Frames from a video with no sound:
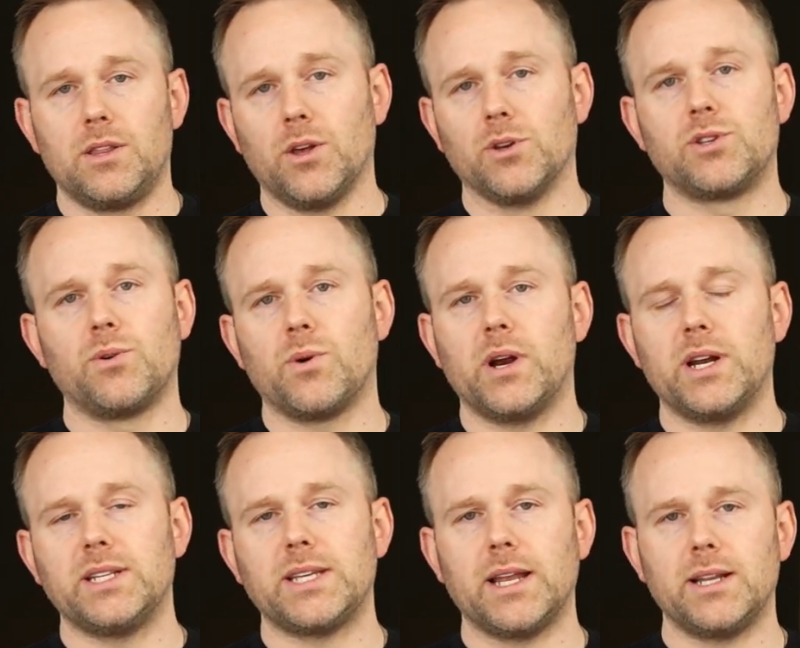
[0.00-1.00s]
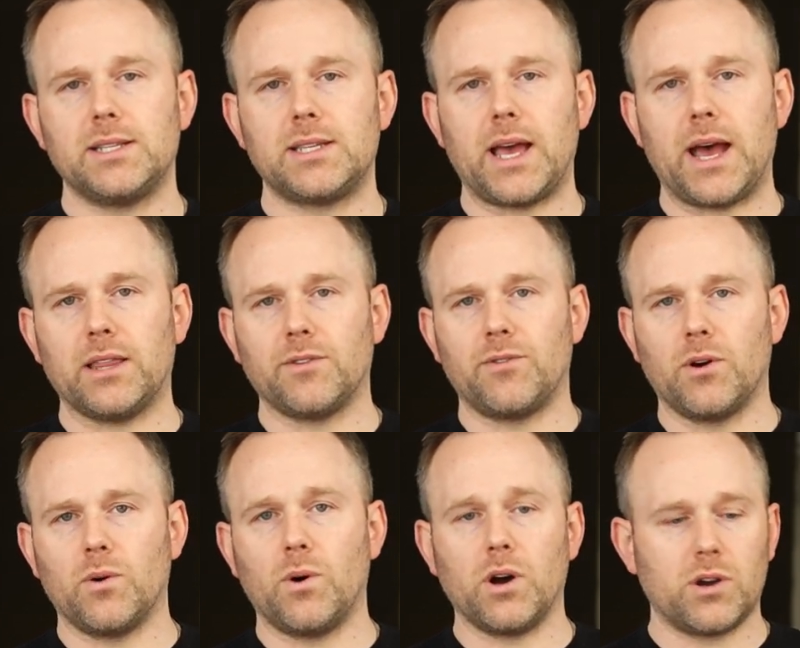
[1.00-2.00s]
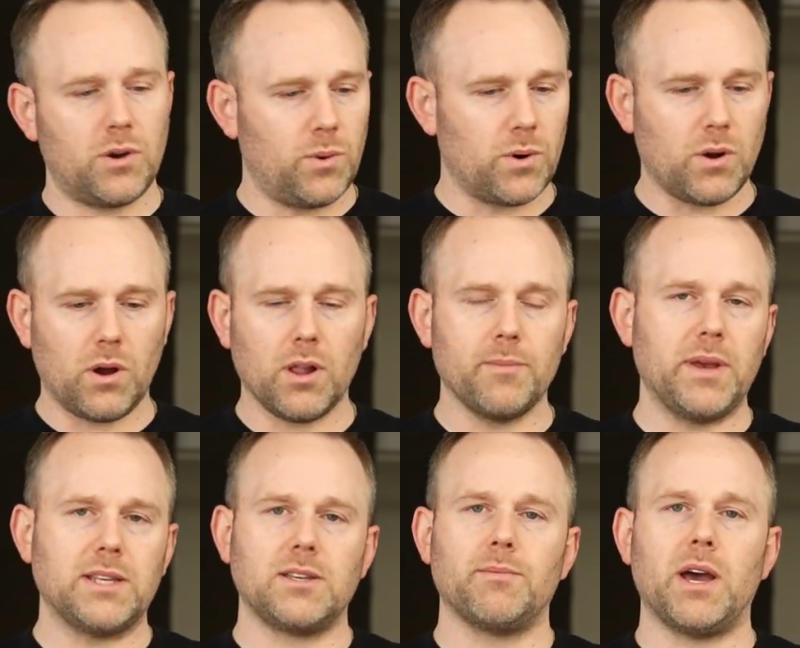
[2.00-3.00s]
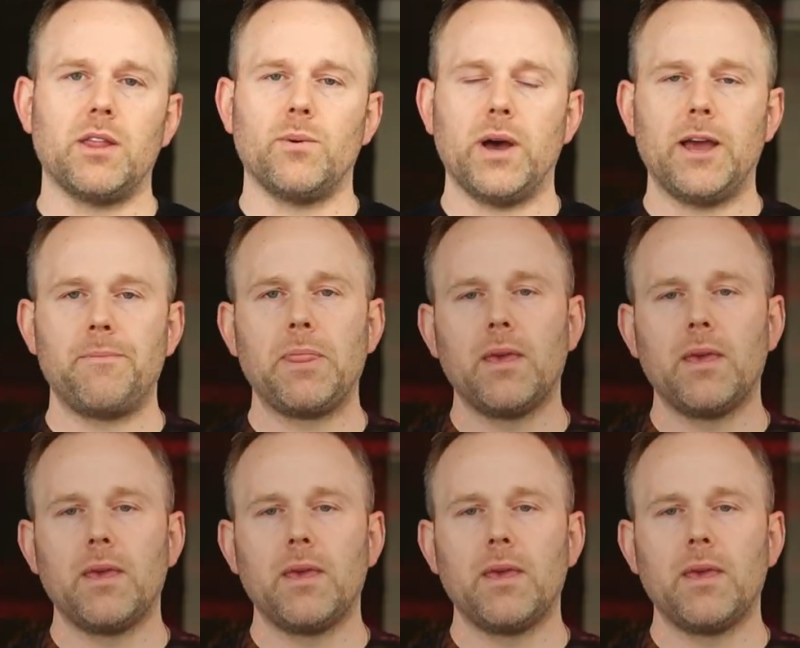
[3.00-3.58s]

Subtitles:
those who were in attendance at the Photowalk, who were all amazing, by the way,